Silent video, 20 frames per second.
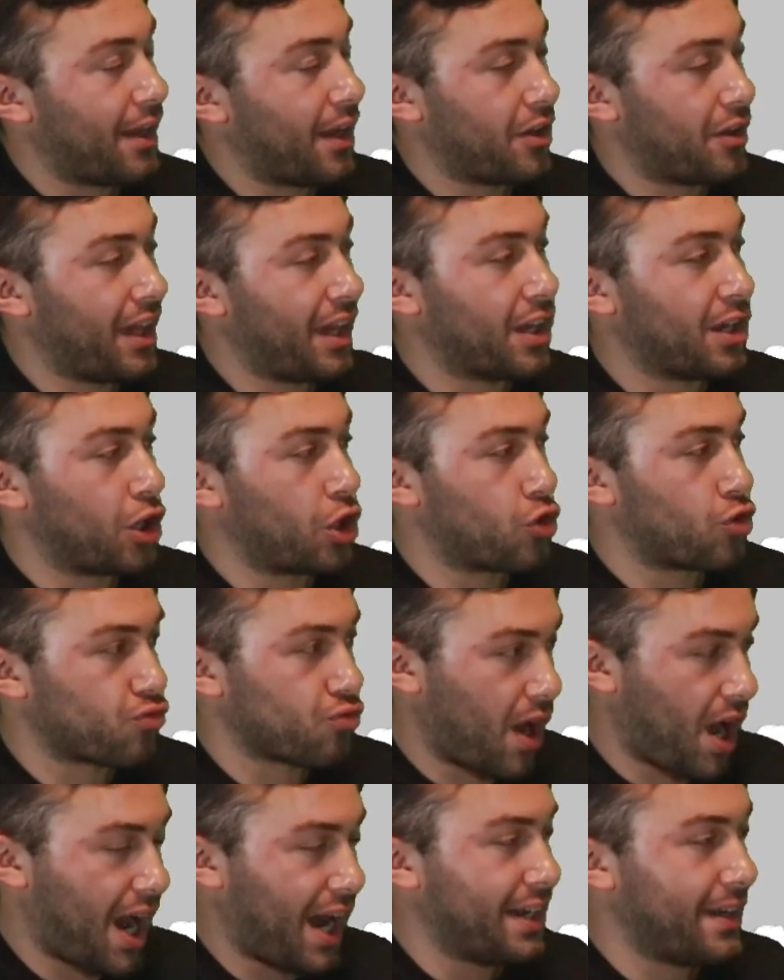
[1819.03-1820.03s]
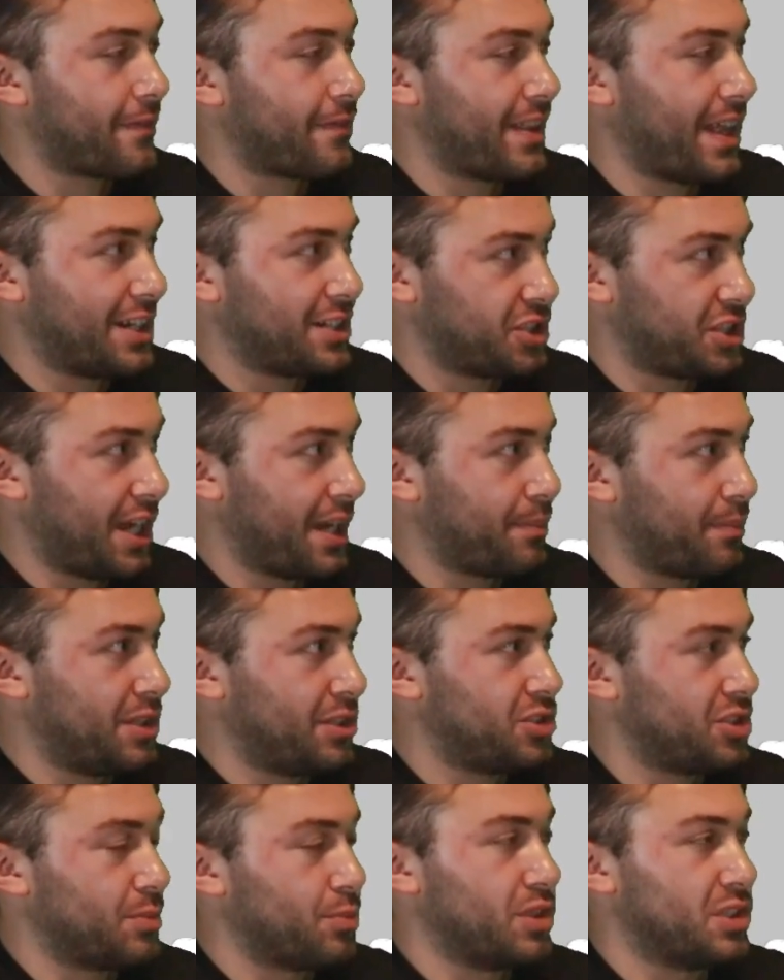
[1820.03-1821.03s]
are they going to grind for that
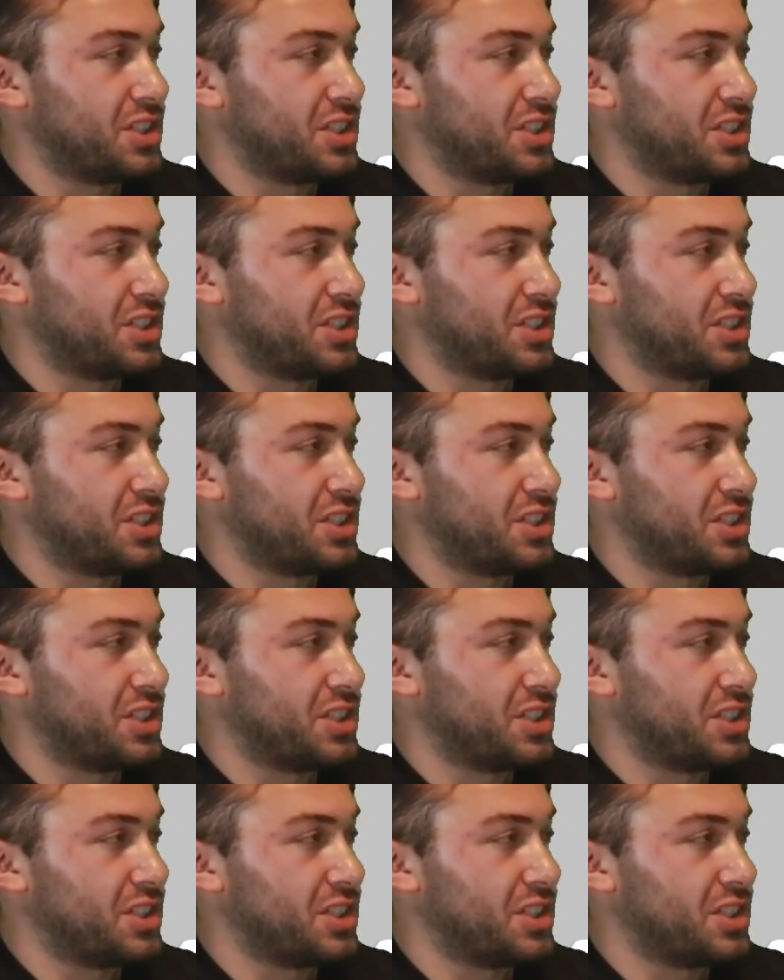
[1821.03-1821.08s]
championship,